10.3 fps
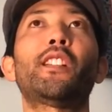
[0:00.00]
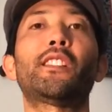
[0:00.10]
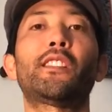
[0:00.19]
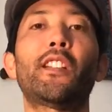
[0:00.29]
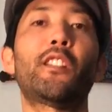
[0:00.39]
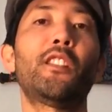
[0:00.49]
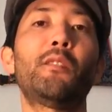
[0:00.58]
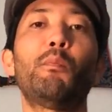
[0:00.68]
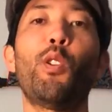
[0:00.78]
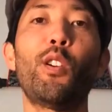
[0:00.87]
and say good
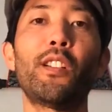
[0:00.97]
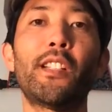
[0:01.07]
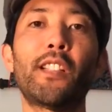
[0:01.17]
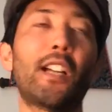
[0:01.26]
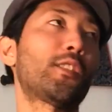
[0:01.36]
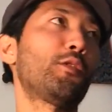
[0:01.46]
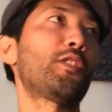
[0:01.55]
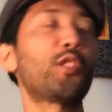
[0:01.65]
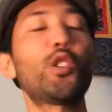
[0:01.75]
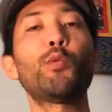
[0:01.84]
morning, not to a
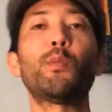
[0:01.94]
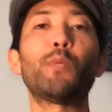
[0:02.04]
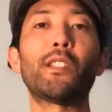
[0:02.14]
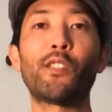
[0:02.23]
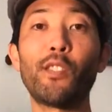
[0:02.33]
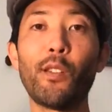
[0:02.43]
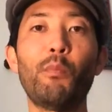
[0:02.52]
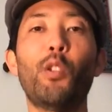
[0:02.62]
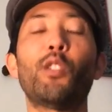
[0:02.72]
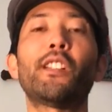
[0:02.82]
human, but to the
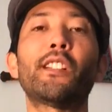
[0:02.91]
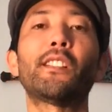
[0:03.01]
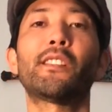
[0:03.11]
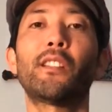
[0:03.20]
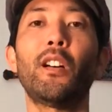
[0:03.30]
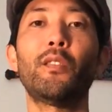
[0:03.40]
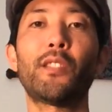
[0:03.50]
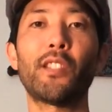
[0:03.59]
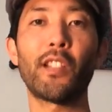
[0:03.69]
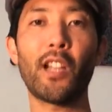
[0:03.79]
morning itself,
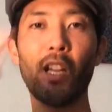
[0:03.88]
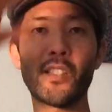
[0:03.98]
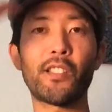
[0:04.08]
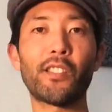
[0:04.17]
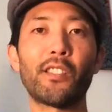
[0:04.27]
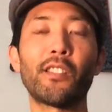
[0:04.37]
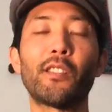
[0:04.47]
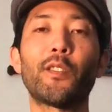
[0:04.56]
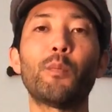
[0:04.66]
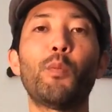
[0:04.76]
to the consciousness
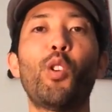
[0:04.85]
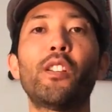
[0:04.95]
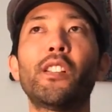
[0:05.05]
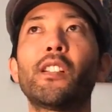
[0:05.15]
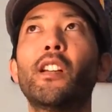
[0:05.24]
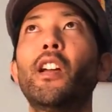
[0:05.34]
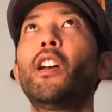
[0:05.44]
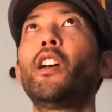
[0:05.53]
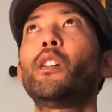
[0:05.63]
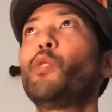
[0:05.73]
of the morning.
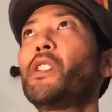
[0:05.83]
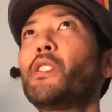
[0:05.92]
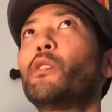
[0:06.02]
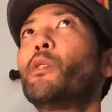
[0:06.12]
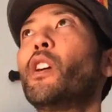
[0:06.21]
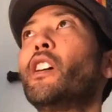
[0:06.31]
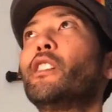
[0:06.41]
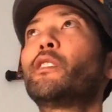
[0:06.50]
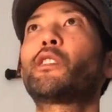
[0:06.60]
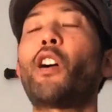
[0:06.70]
When you
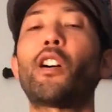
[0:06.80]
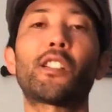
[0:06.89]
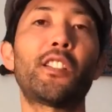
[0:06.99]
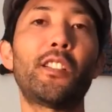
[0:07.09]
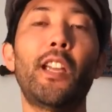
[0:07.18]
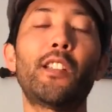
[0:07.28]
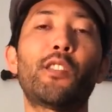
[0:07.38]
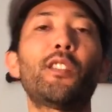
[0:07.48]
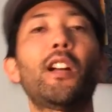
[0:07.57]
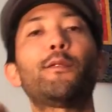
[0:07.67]
talk to
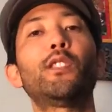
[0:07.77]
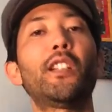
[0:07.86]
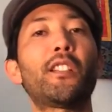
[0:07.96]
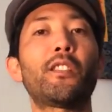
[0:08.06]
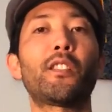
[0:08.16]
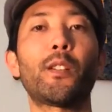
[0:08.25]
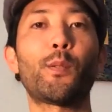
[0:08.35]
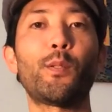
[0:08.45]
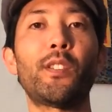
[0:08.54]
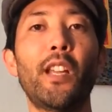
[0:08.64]
nature and have
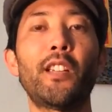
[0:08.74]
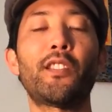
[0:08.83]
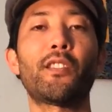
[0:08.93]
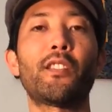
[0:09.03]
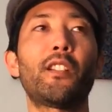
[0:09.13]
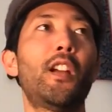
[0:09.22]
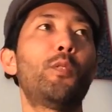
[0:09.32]
relationships with nature,